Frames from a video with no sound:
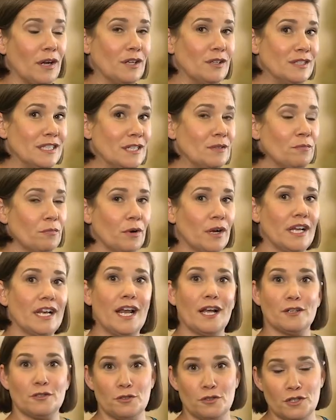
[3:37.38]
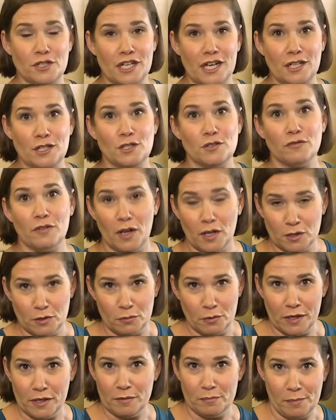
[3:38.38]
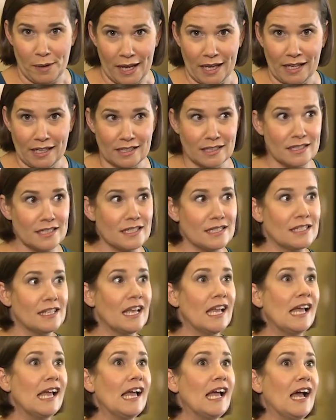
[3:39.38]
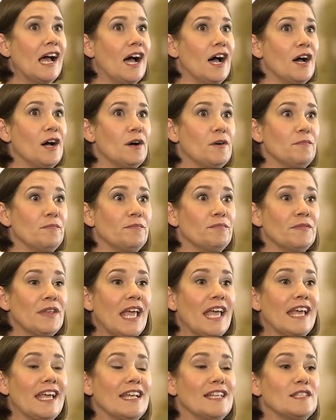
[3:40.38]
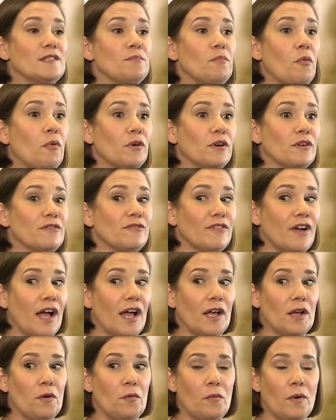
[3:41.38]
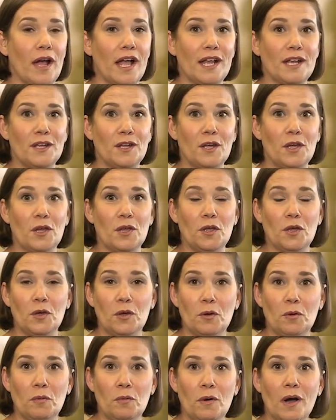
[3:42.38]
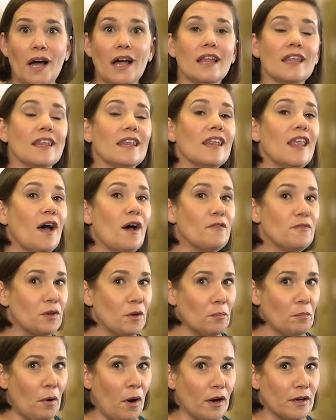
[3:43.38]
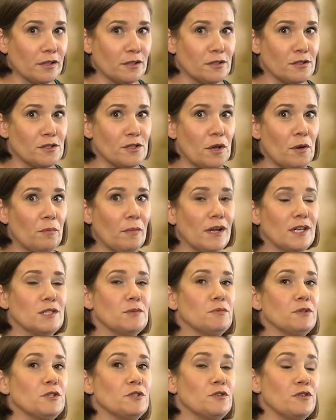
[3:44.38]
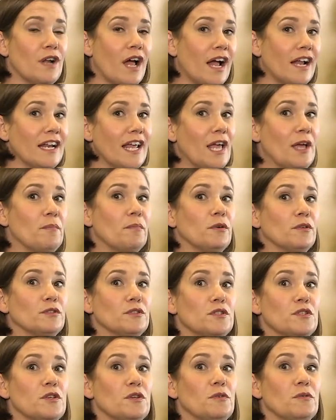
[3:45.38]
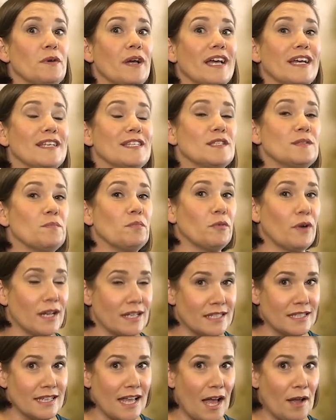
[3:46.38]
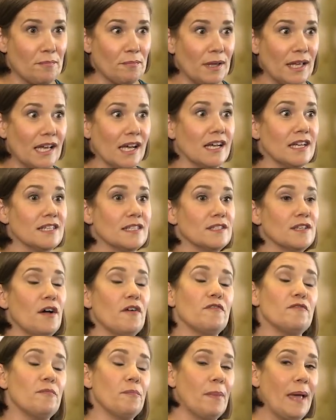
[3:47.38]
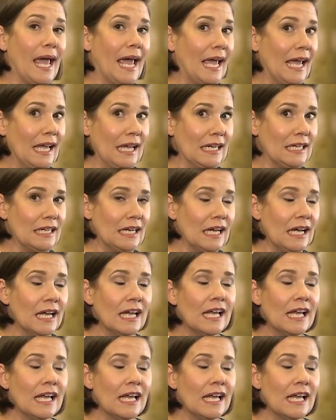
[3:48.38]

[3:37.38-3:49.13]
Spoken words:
you didn't bring an extra change of underwear and pants. It's mortifying when you love your partner so much, but you're not able to express that because of pain.